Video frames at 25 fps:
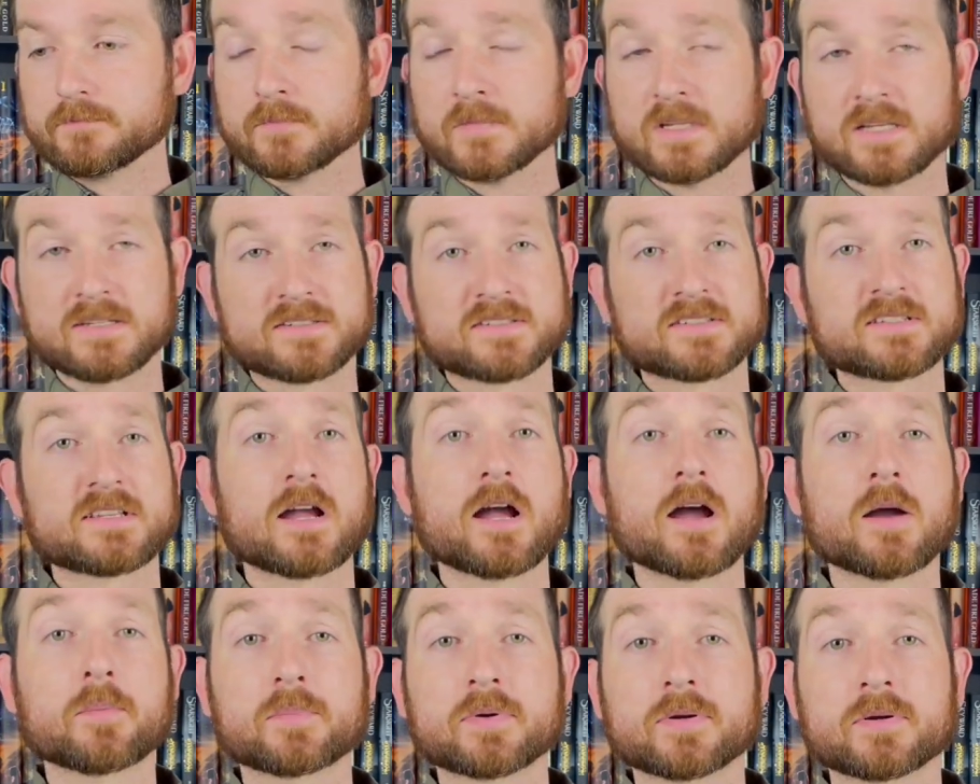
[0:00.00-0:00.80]

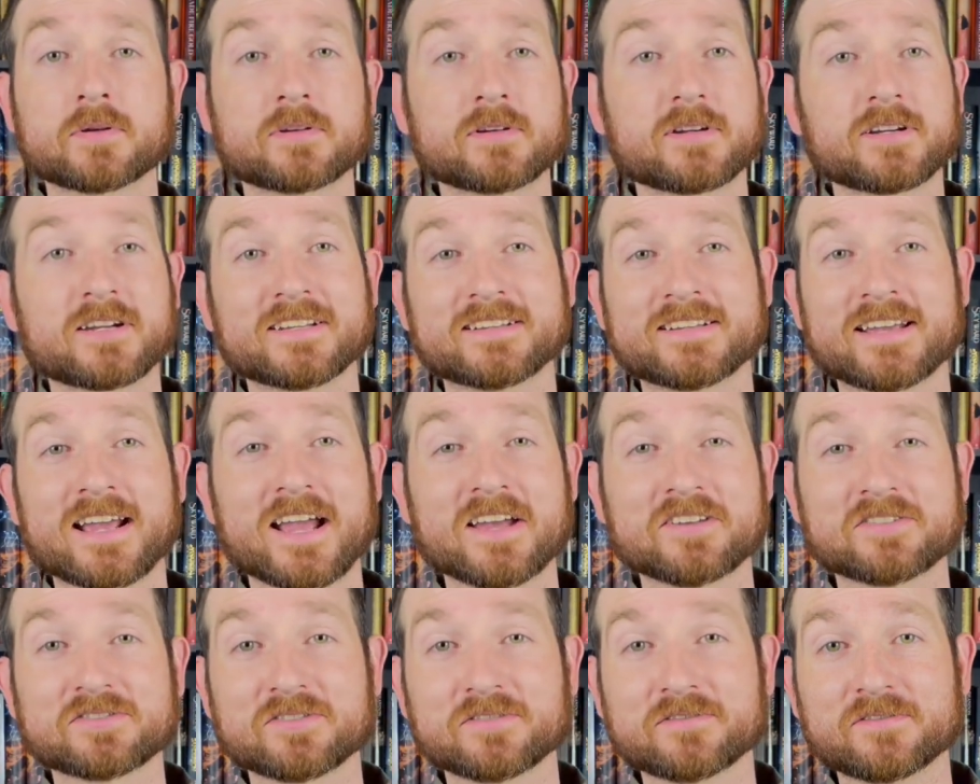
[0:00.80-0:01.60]
stop
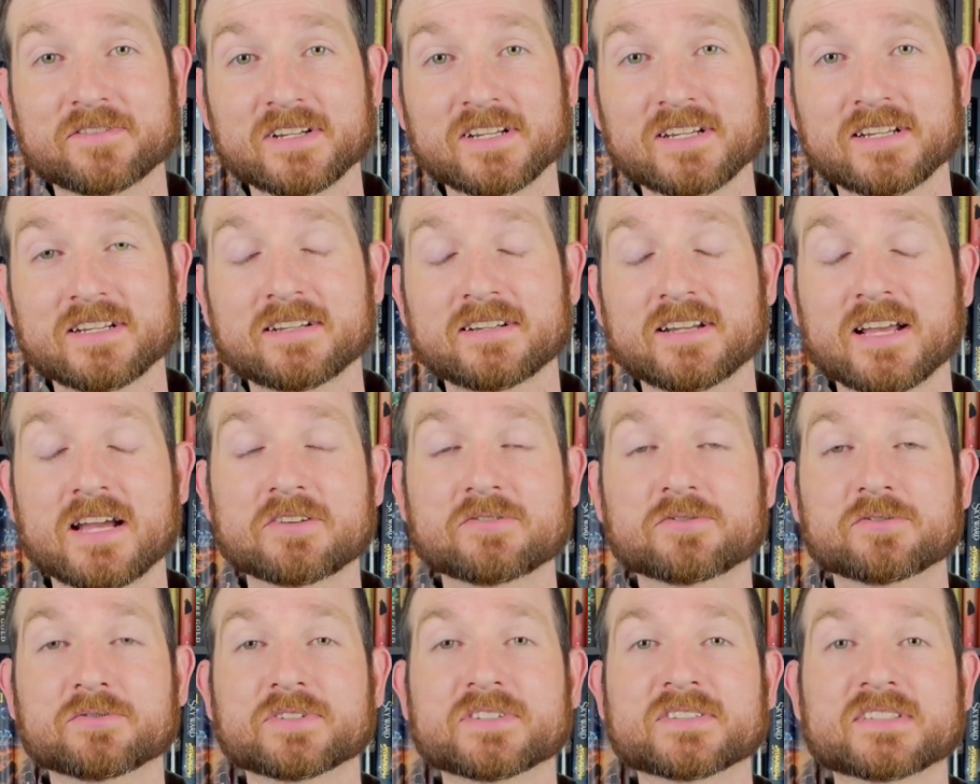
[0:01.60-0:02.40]
catastrophe,
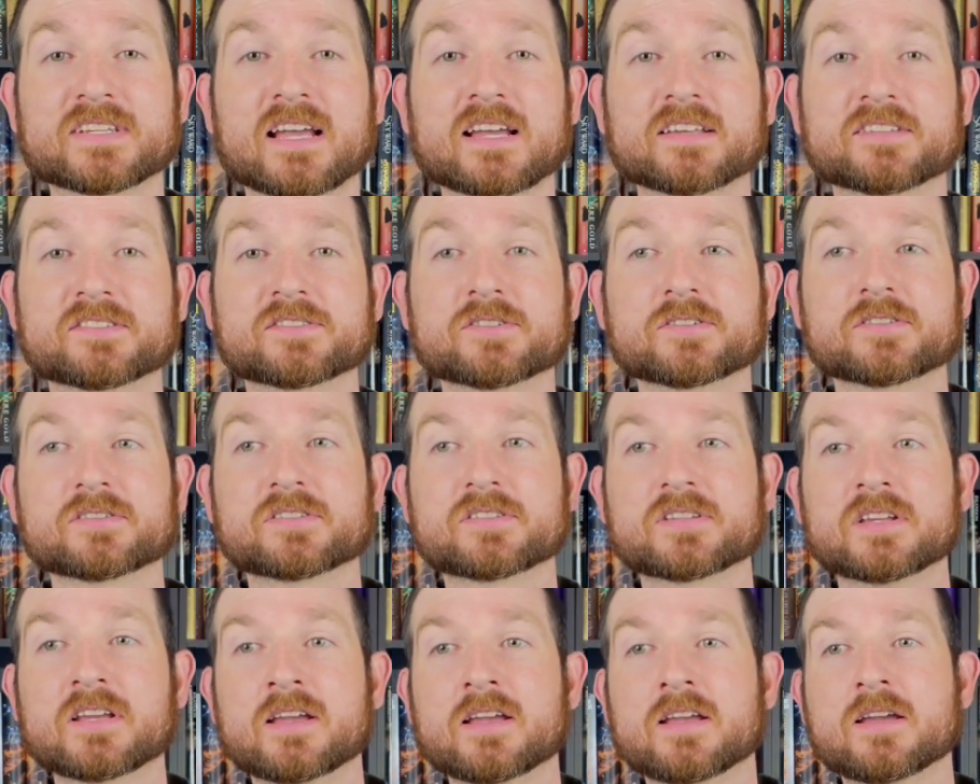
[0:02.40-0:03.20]
natural
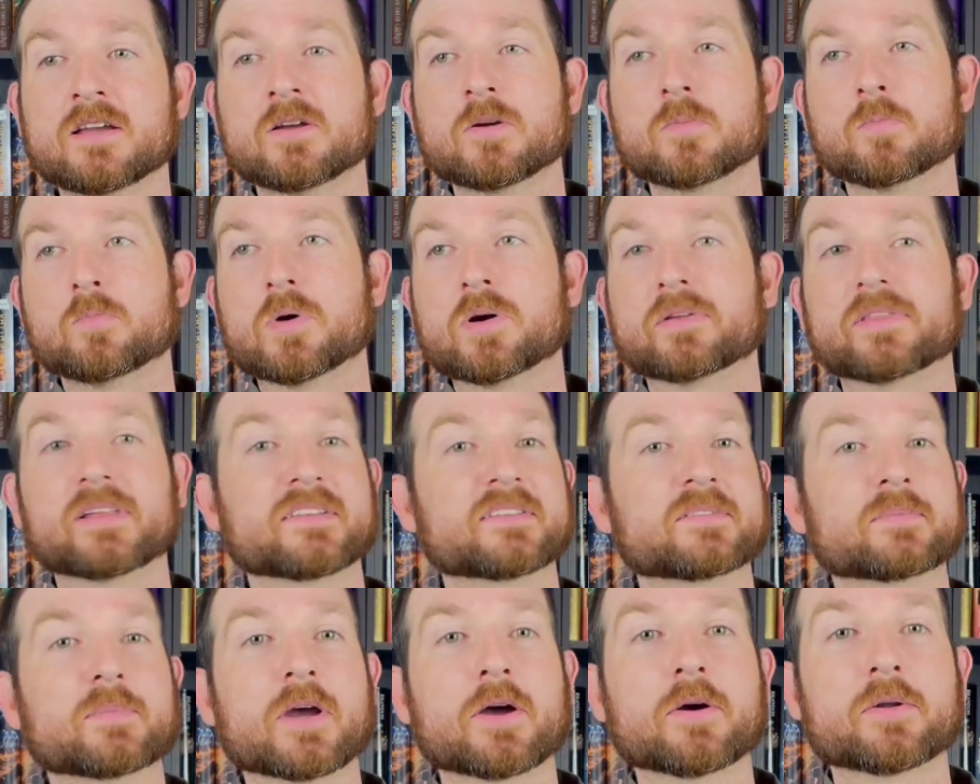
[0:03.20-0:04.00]
disasters, but
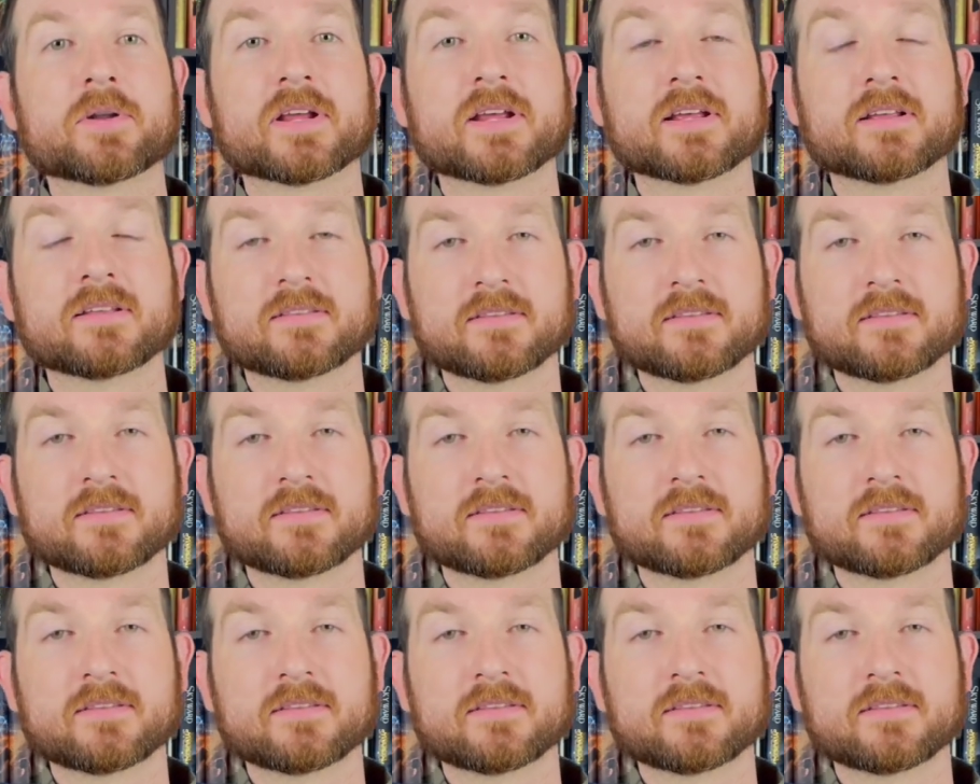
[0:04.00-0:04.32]
that's about it.